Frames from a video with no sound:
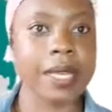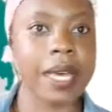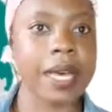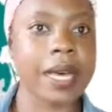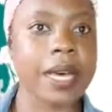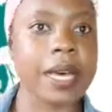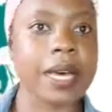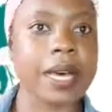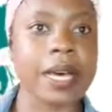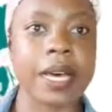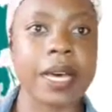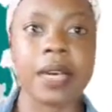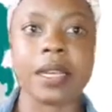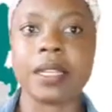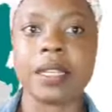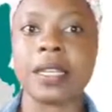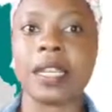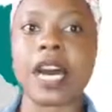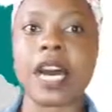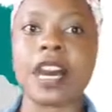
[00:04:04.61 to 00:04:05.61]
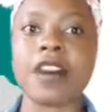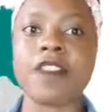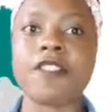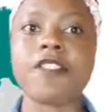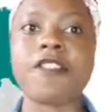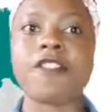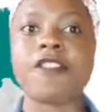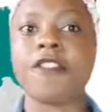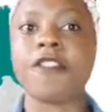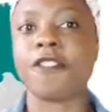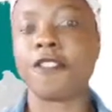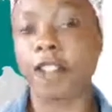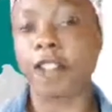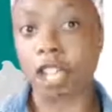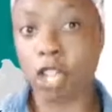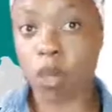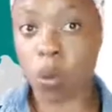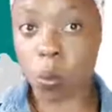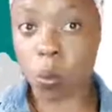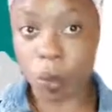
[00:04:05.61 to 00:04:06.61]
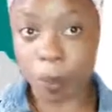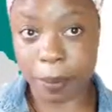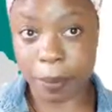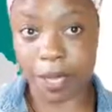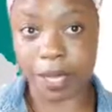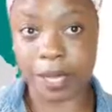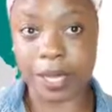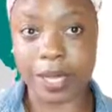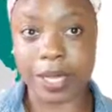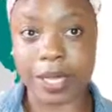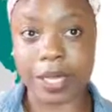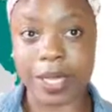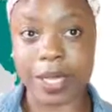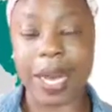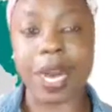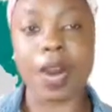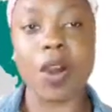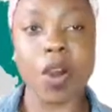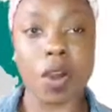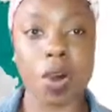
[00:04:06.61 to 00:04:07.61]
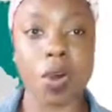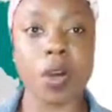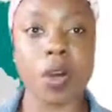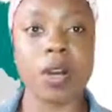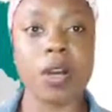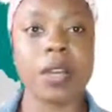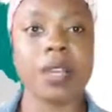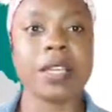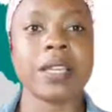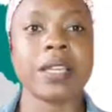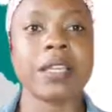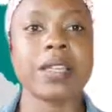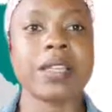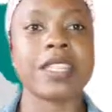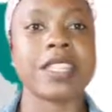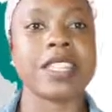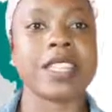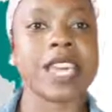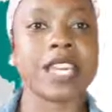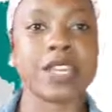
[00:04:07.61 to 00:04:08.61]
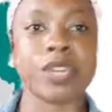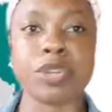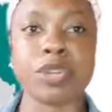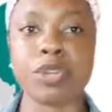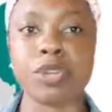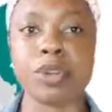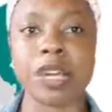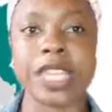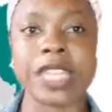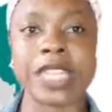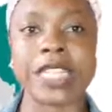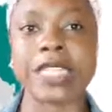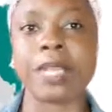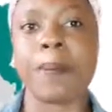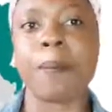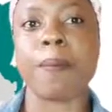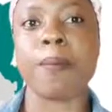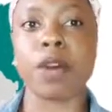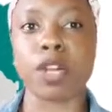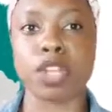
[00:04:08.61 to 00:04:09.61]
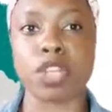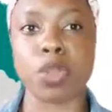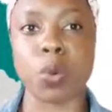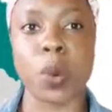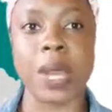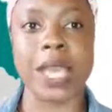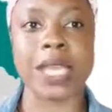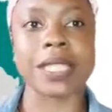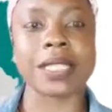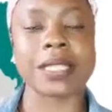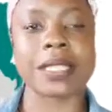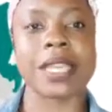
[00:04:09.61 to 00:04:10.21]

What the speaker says: love fellow women, or they do it both ways.